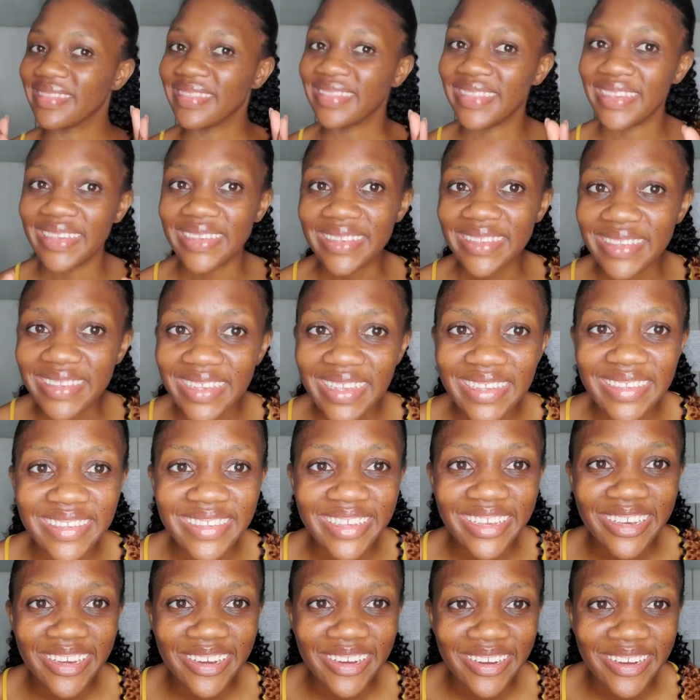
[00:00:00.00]
this is
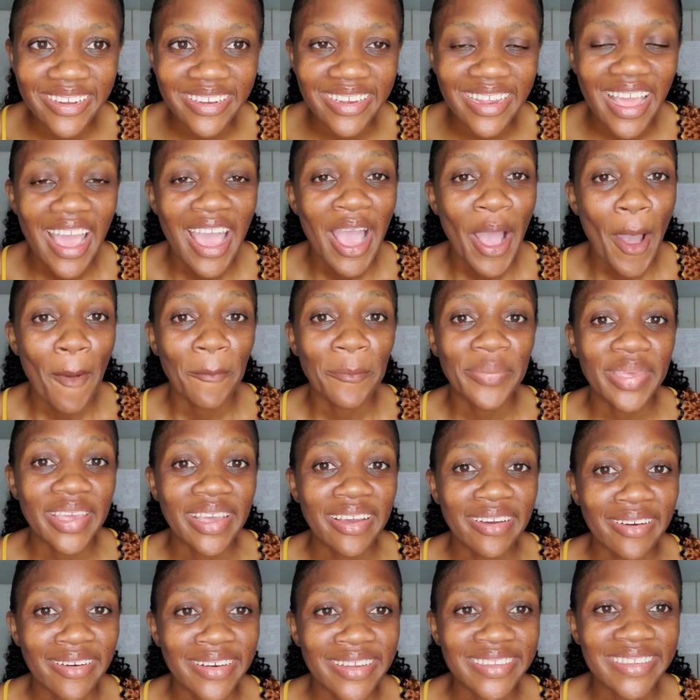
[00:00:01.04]
good
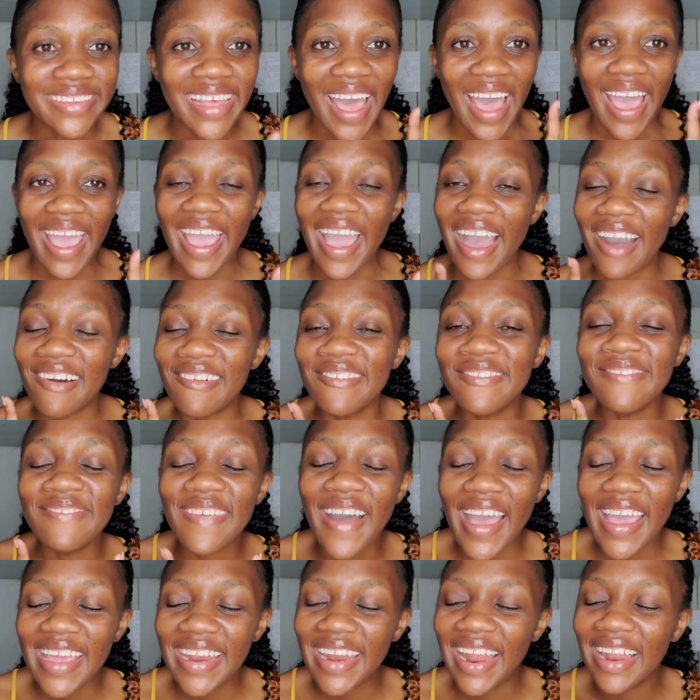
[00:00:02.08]
because I have
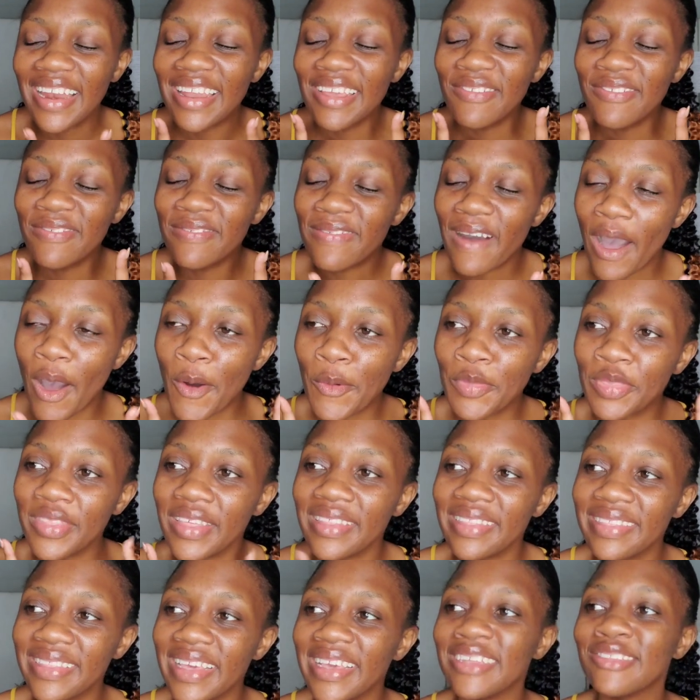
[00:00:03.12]
finally found the
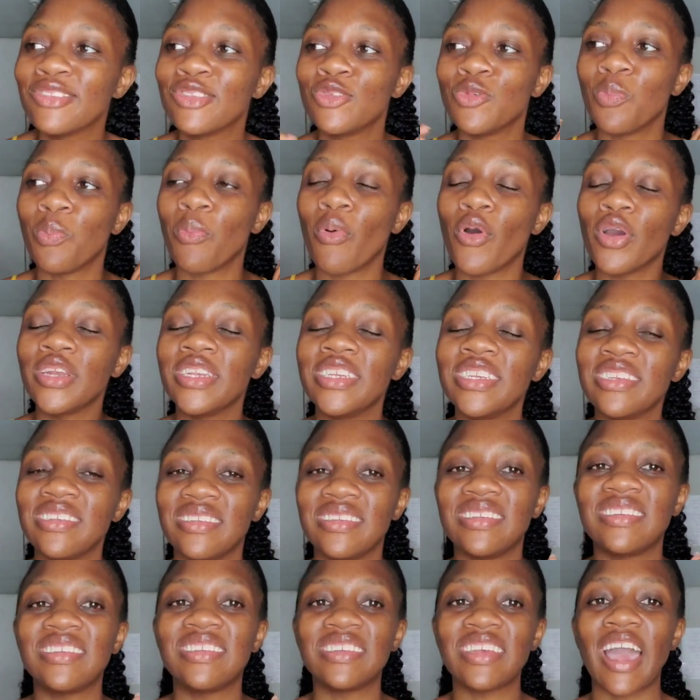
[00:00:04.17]
thing to punish
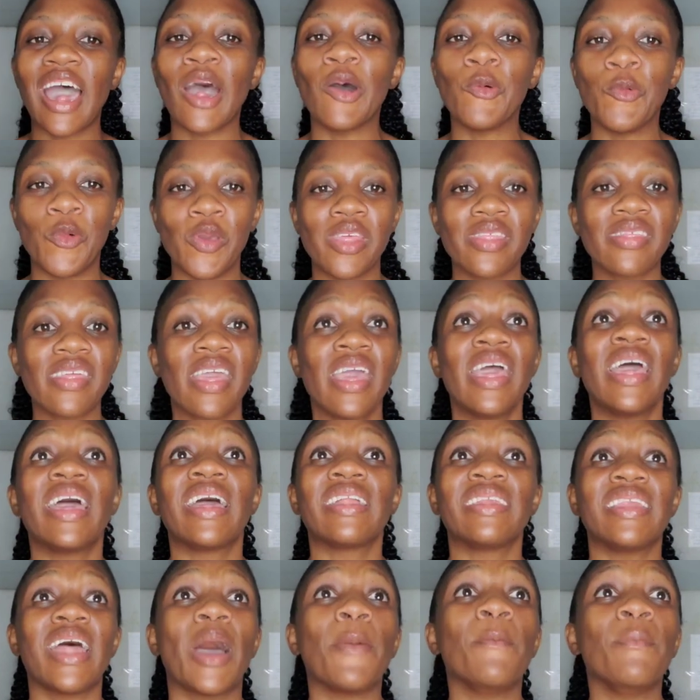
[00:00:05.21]
this child with
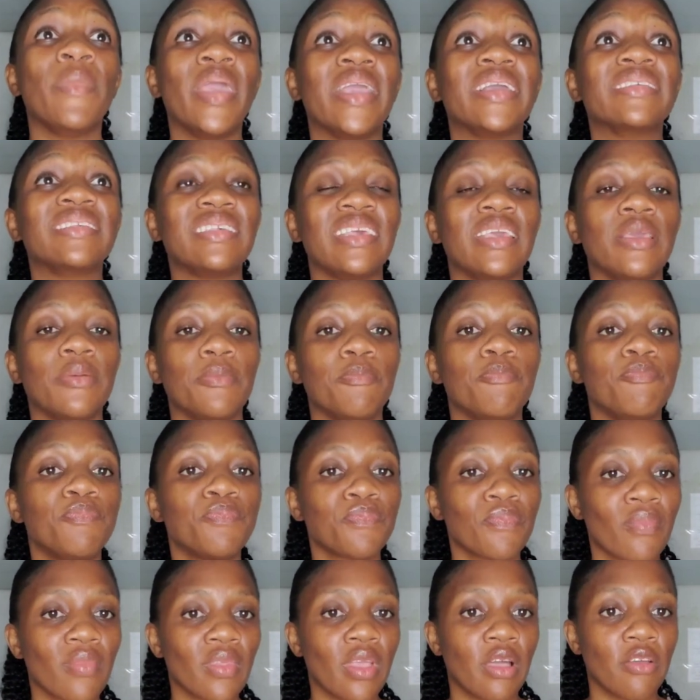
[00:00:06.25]
that makes him
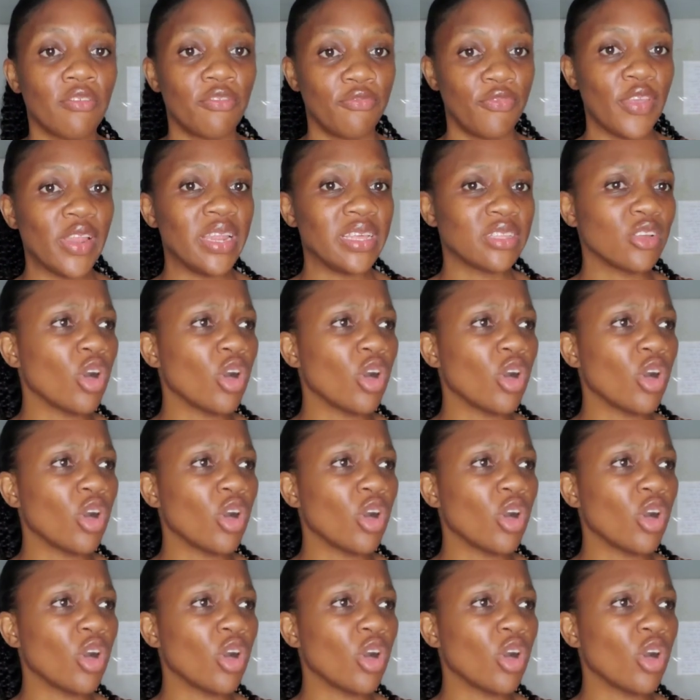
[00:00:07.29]
feel it.